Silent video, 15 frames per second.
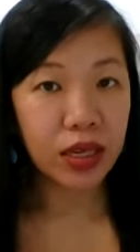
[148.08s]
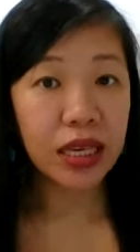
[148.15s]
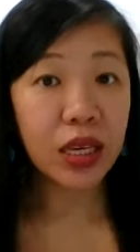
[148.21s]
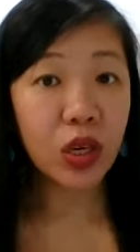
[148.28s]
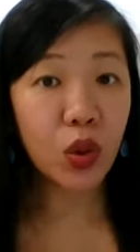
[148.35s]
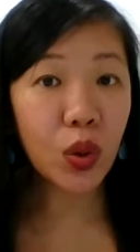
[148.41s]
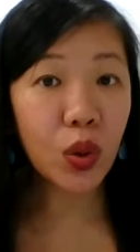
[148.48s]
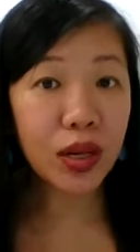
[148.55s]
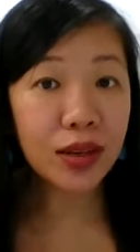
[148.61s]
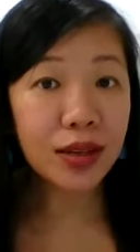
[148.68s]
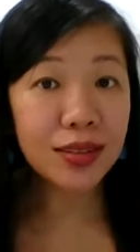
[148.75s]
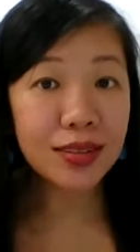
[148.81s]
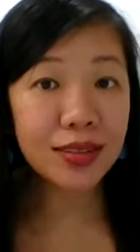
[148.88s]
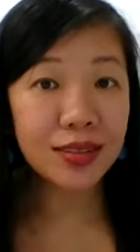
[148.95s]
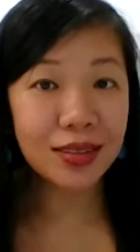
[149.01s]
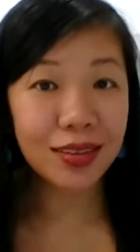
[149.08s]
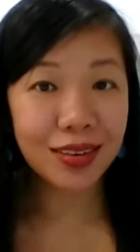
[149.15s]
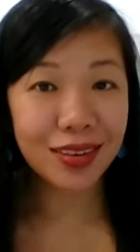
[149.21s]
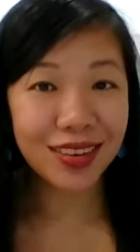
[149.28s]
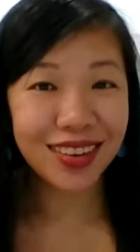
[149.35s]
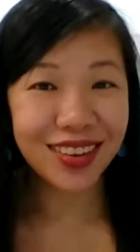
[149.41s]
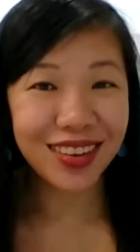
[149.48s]
egoless,
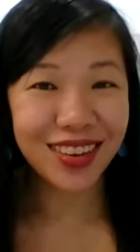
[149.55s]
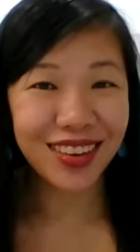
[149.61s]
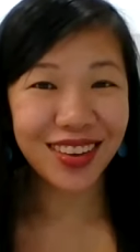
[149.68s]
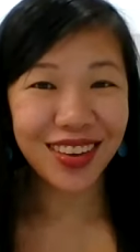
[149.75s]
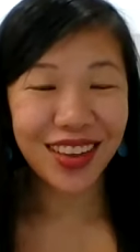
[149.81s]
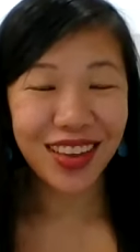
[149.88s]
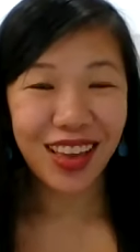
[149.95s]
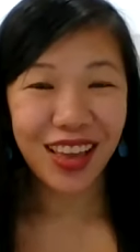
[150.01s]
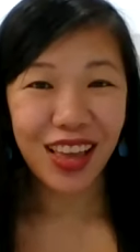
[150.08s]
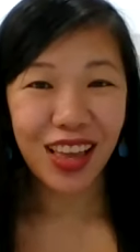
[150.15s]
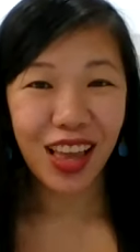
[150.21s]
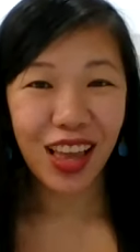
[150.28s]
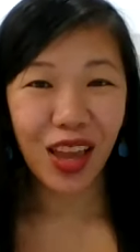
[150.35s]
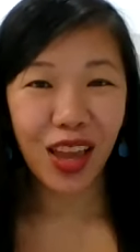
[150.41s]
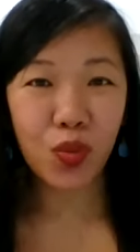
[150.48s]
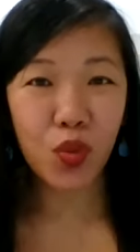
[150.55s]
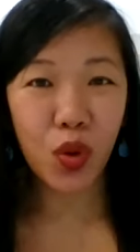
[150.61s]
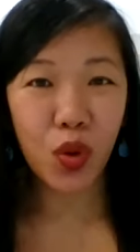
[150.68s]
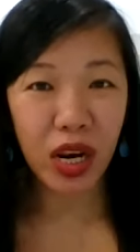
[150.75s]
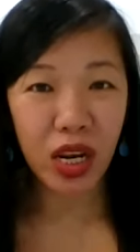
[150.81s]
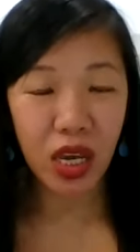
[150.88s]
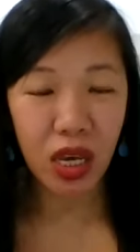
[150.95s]
and
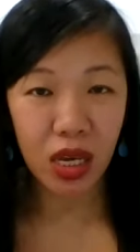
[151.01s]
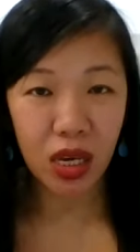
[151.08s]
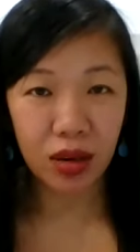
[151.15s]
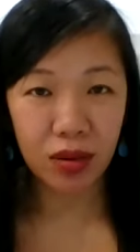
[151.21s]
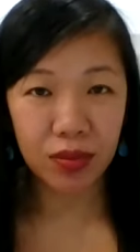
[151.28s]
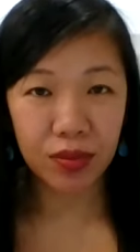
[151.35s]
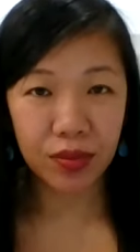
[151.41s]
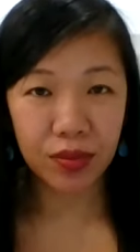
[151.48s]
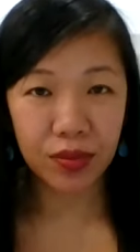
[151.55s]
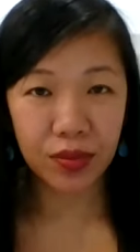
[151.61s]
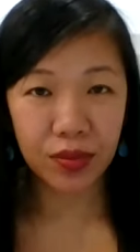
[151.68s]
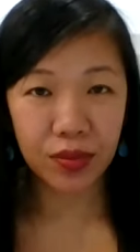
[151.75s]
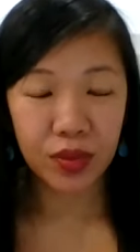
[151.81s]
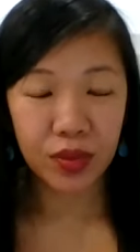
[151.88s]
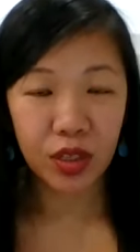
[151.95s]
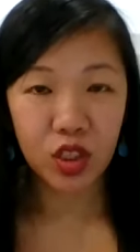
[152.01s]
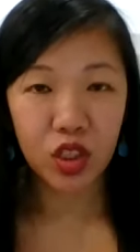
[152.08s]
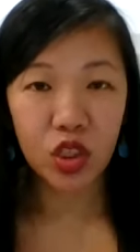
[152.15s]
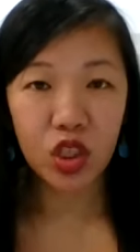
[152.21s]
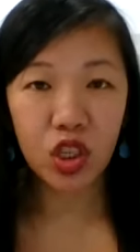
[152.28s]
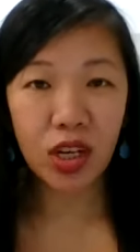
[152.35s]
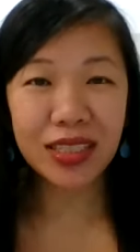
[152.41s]
ready
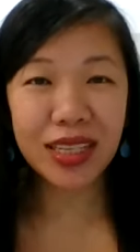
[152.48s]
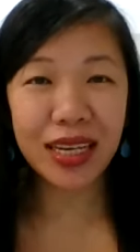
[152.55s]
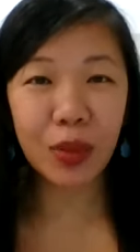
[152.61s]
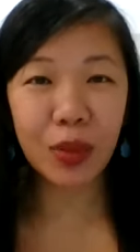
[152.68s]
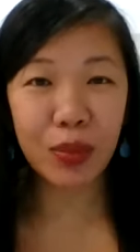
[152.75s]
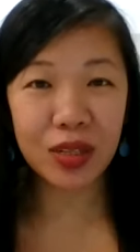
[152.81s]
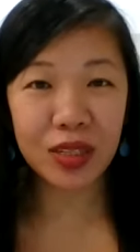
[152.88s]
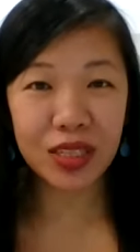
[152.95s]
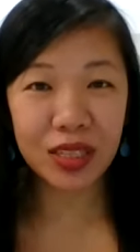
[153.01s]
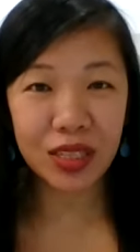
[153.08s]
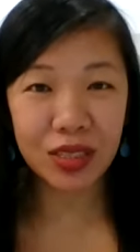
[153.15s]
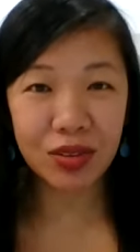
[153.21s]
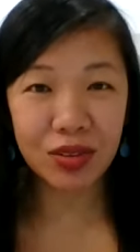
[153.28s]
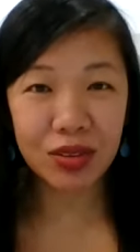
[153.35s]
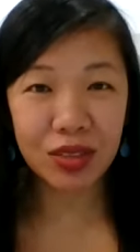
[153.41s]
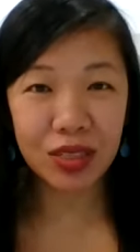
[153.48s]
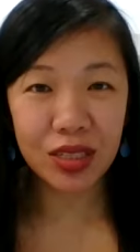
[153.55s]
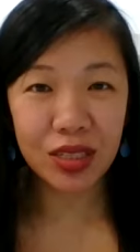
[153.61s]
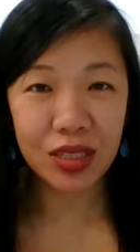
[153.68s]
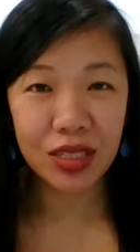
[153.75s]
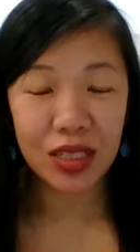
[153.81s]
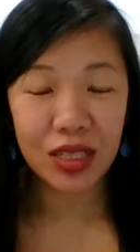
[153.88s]
to not take it personal.
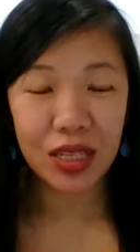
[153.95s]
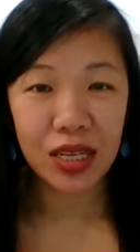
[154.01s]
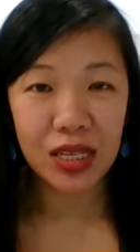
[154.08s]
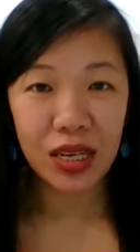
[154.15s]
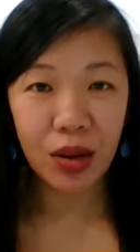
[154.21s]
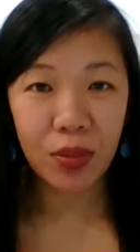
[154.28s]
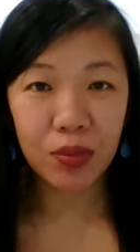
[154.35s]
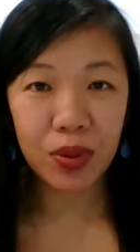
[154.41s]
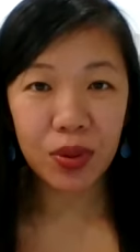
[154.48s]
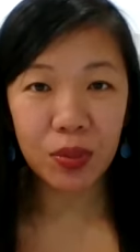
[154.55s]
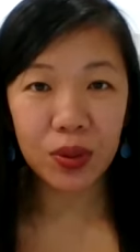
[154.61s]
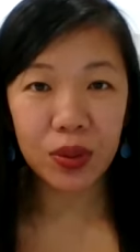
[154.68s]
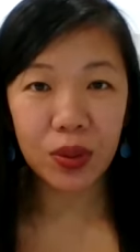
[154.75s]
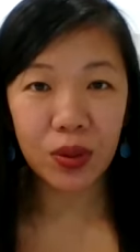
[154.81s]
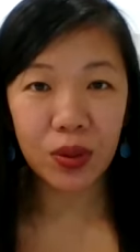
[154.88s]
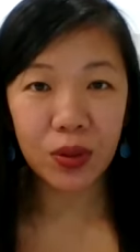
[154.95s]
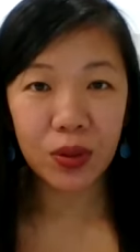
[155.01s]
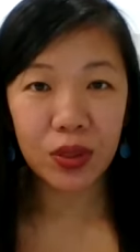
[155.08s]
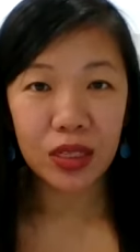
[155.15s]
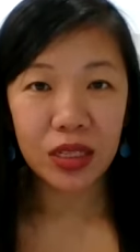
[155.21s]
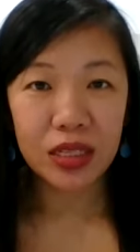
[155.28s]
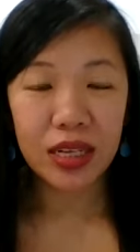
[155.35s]
Some people
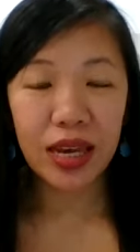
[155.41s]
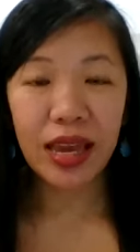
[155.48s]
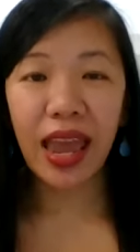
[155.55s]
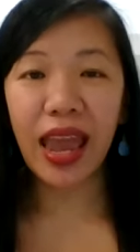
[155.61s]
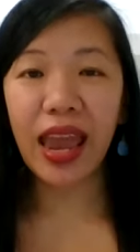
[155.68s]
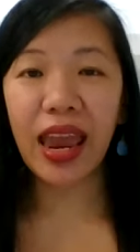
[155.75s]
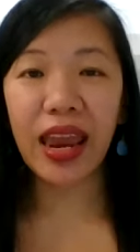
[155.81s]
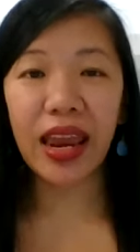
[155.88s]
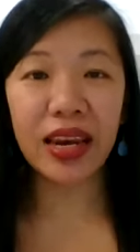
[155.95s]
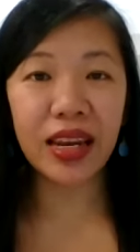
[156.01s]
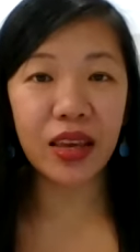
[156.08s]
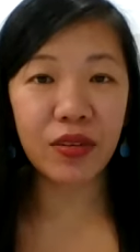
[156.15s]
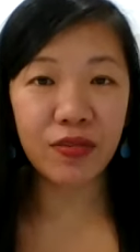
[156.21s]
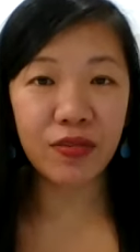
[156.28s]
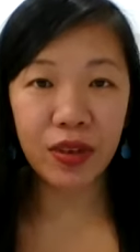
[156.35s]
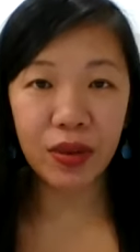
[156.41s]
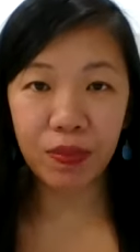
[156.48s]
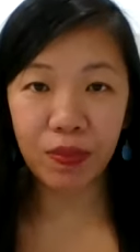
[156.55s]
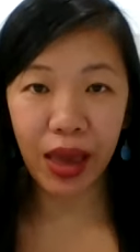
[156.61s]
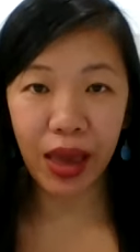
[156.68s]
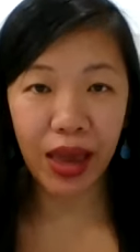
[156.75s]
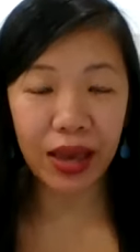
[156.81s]
take any
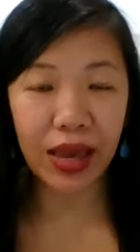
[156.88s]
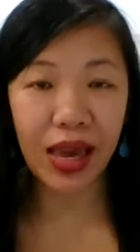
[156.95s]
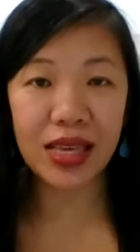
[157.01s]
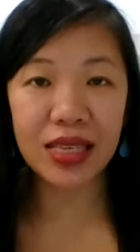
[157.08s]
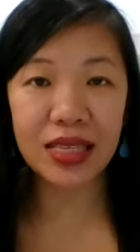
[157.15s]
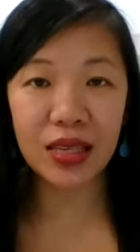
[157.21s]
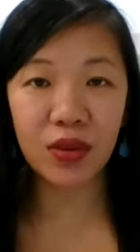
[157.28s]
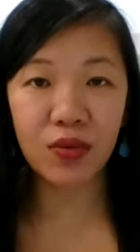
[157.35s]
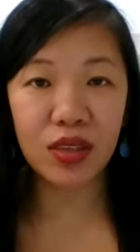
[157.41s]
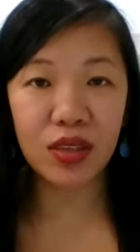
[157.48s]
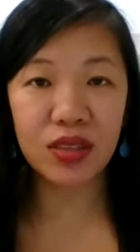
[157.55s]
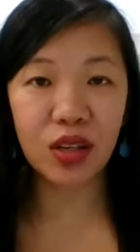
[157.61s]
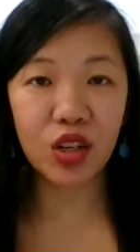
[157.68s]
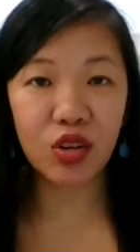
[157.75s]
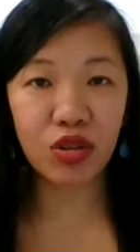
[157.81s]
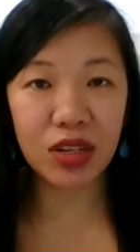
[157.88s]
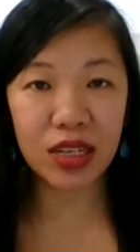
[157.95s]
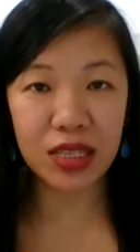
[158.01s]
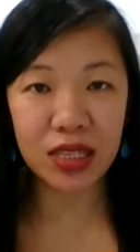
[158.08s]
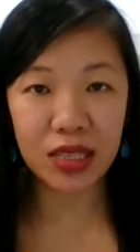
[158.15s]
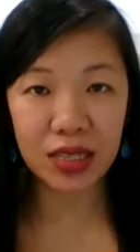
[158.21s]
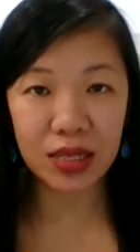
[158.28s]
feedback as if it's a
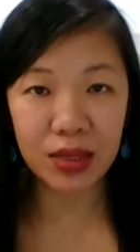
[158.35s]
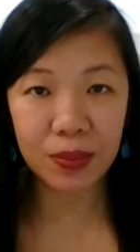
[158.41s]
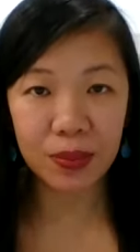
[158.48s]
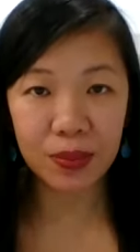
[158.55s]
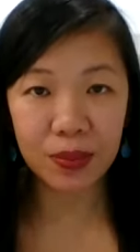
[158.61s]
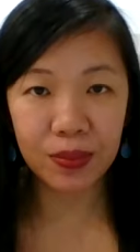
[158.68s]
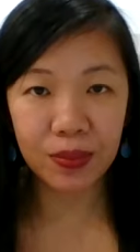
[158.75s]
criticism.